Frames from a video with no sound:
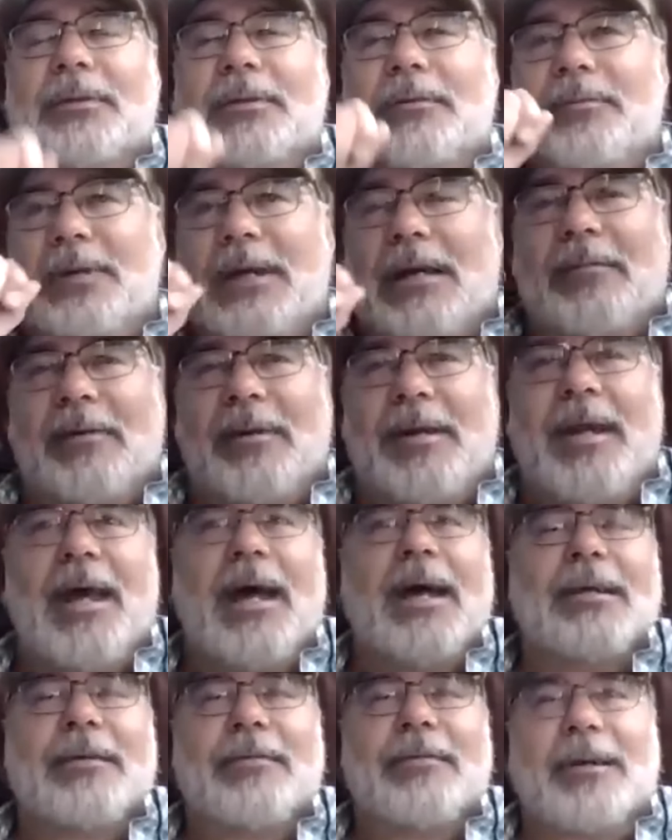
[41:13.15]
And if you have a
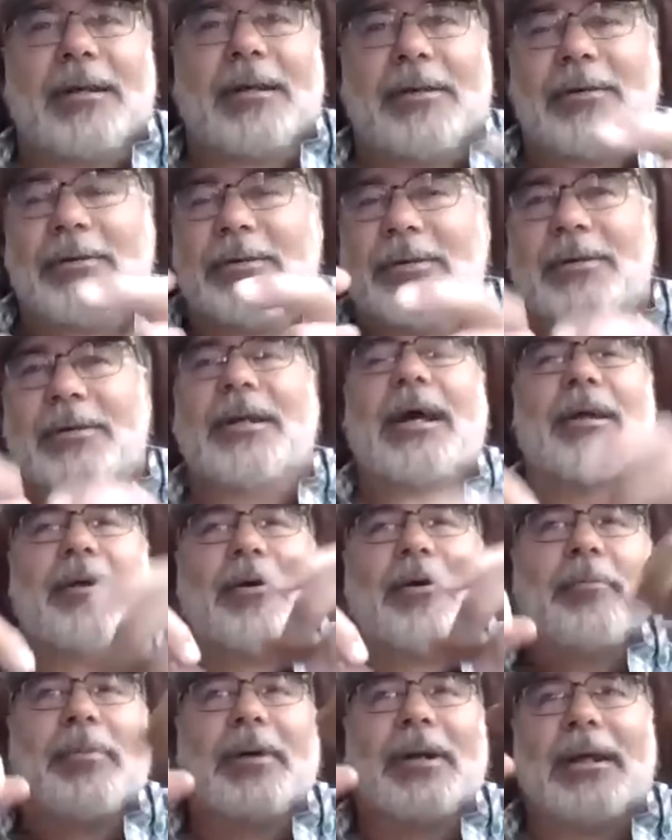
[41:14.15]
net, you've got to know your net
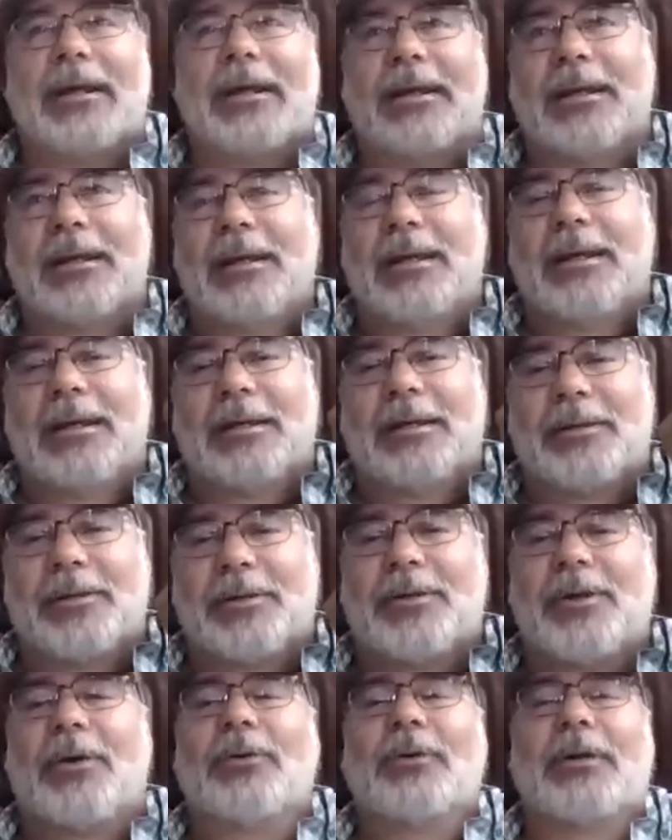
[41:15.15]
opening and your
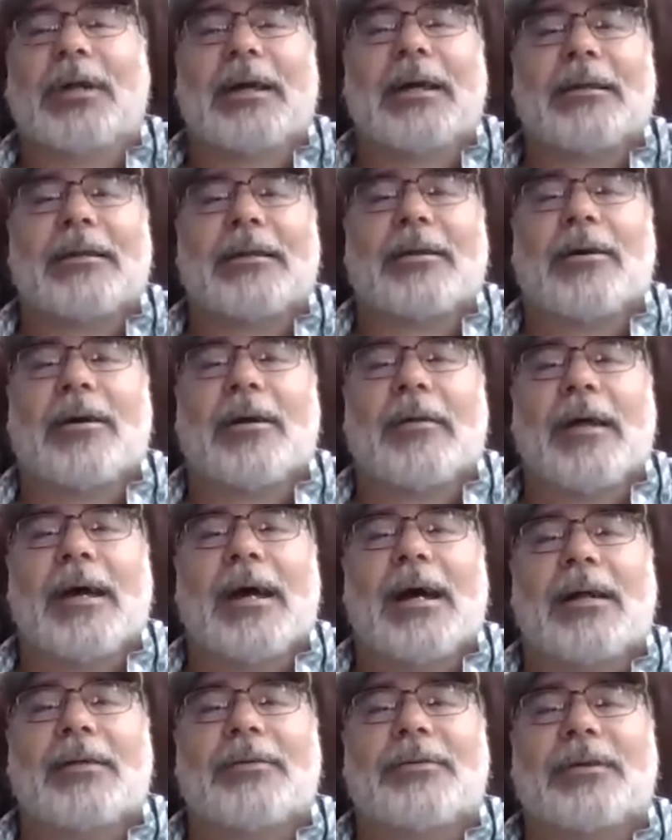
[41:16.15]
toe length and all
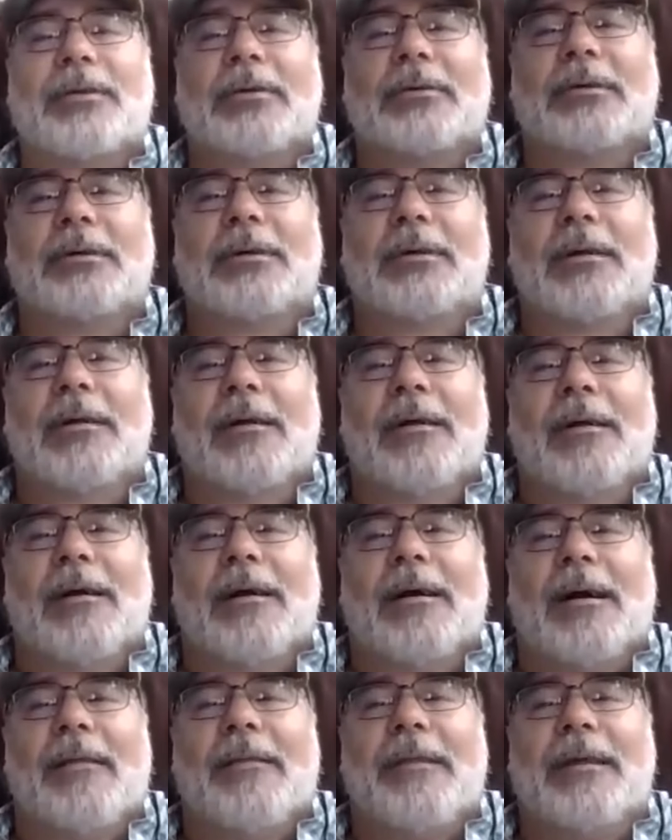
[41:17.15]
that. So
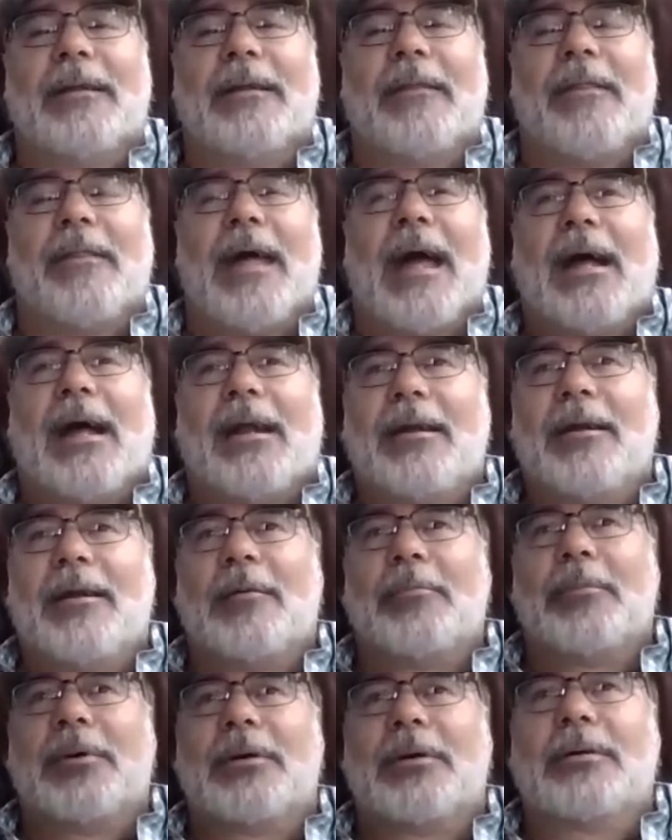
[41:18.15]
I think that
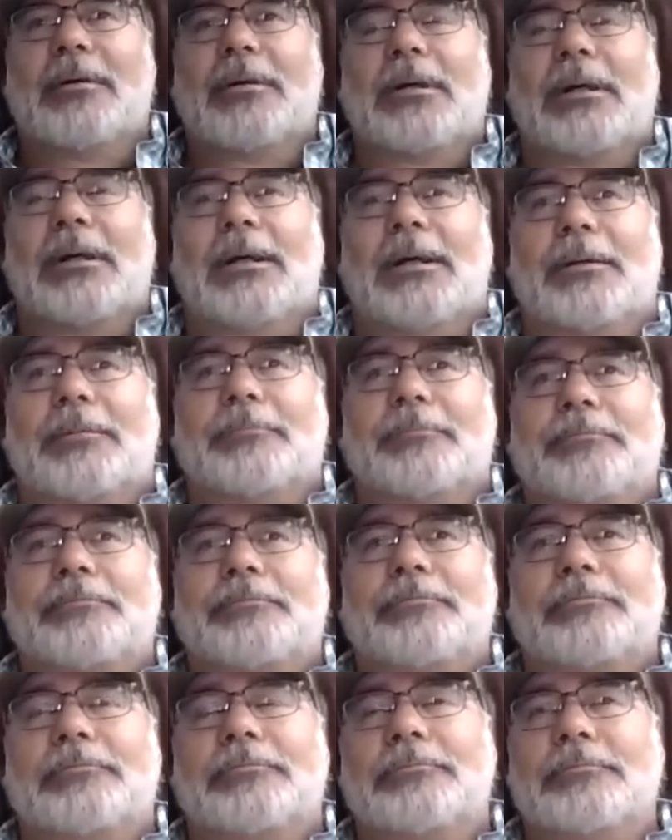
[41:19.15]
number
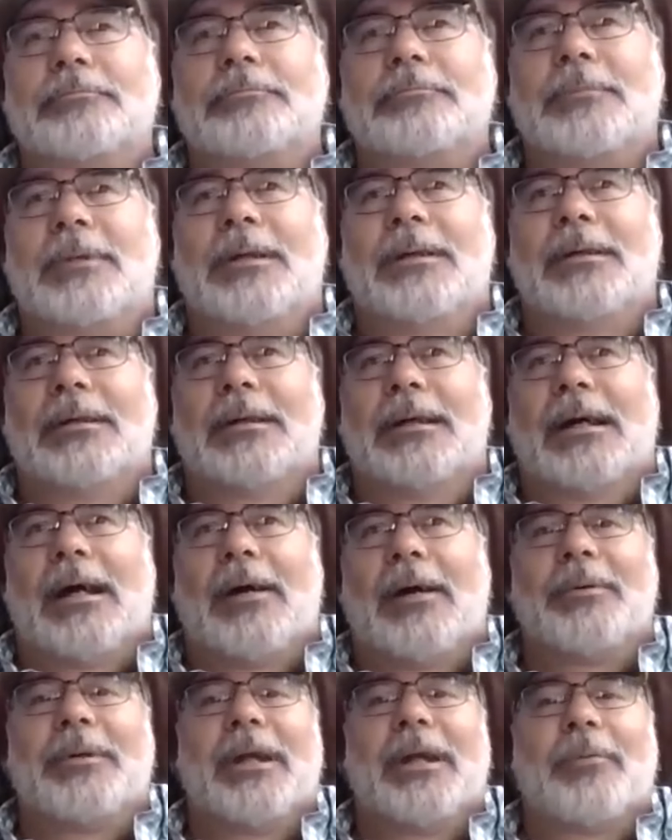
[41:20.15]

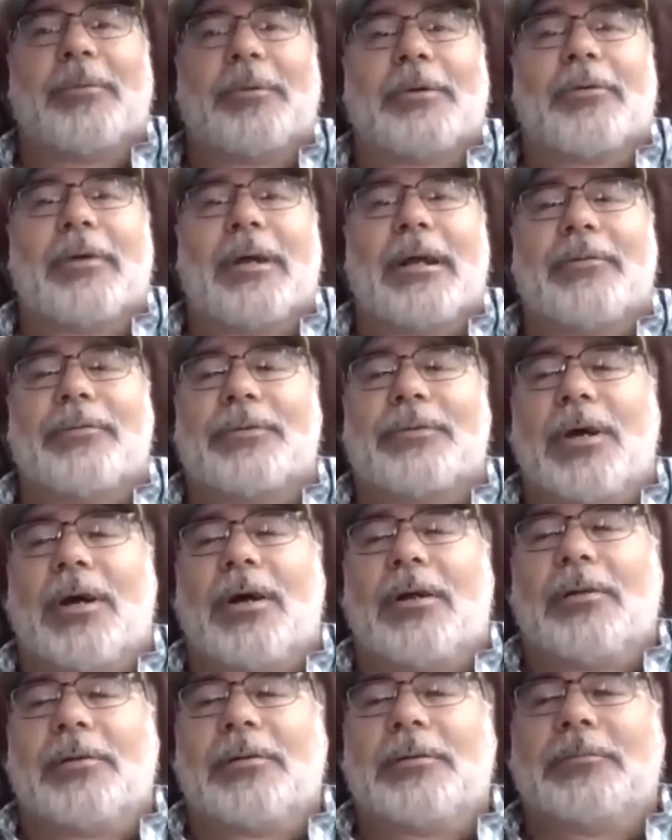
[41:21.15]
I would take with a grain of
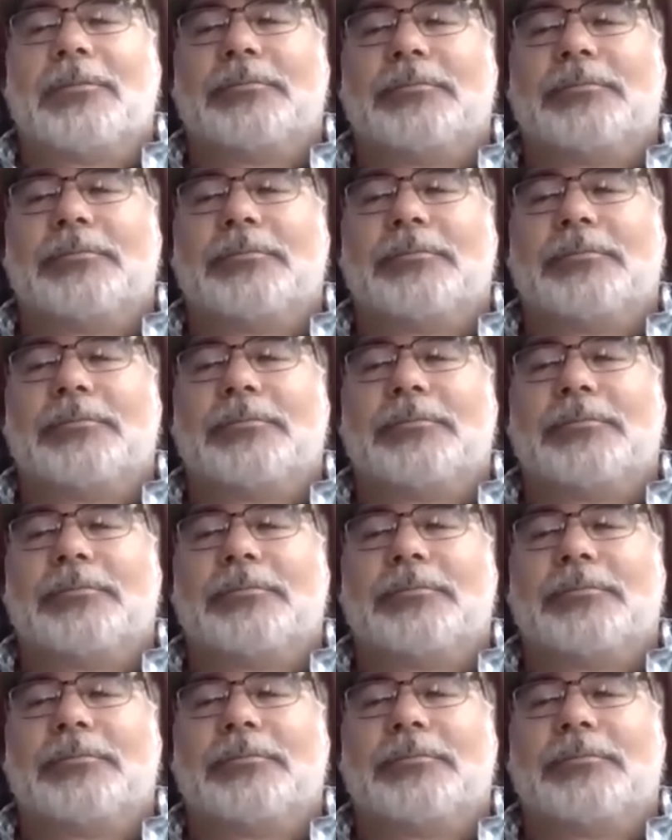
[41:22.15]
salt.